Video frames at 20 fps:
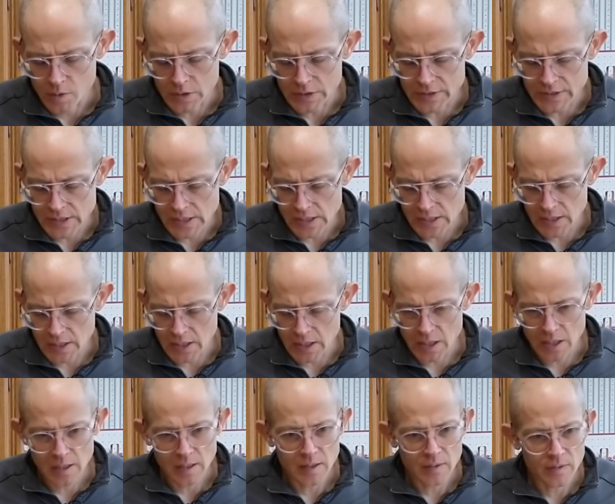tea,
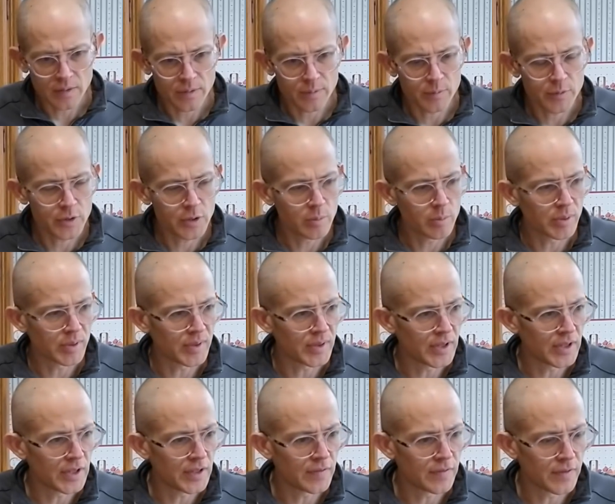and I do
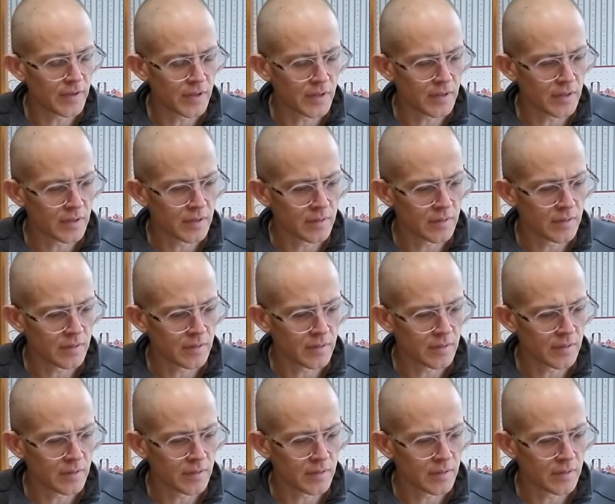believe that